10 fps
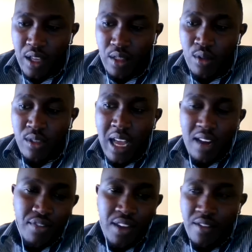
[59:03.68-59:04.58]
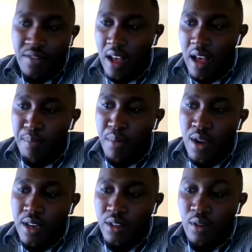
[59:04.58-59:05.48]
Those are five uh,
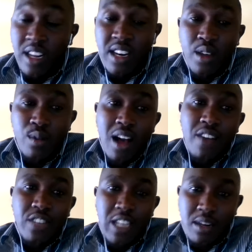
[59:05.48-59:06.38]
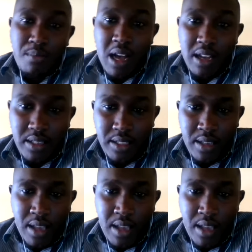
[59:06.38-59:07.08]
points. Already you have 10 marks.